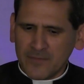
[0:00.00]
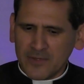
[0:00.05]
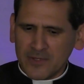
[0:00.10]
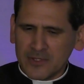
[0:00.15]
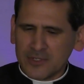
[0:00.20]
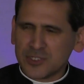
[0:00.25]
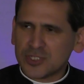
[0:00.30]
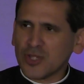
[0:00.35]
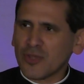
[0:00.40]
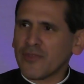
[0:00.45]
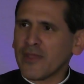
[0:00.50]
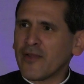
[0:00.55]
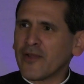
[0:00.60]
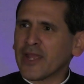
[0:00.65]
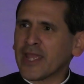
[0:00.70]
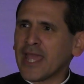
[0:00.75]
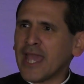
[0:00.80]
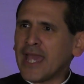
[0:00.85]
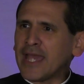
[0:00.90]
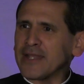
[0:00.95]
So there
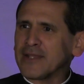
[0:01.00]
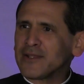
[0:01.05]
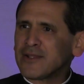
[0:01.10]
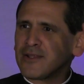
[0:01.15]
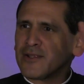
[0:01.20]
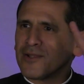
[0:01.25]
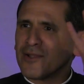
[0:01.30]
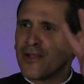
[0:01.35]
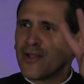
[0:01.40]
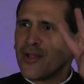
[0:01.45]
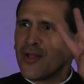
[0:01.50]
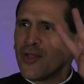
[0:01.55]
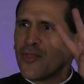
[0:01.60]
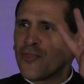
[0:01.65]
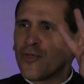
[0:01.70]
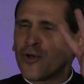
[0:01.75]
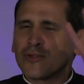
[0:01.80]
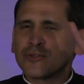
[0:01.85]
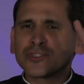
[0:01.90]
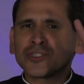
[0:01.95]
again,
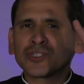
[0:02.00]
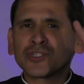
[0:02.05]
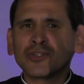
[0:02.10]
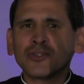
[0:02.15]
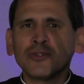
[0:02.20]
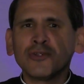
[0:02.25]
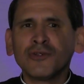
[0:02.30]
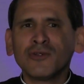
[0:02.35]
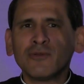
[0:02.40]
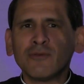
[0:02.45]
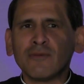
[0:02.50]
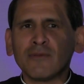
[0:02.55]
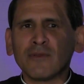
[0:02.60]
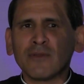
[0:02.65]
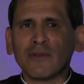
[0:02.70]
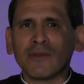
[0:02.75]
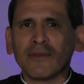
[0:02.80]
those 2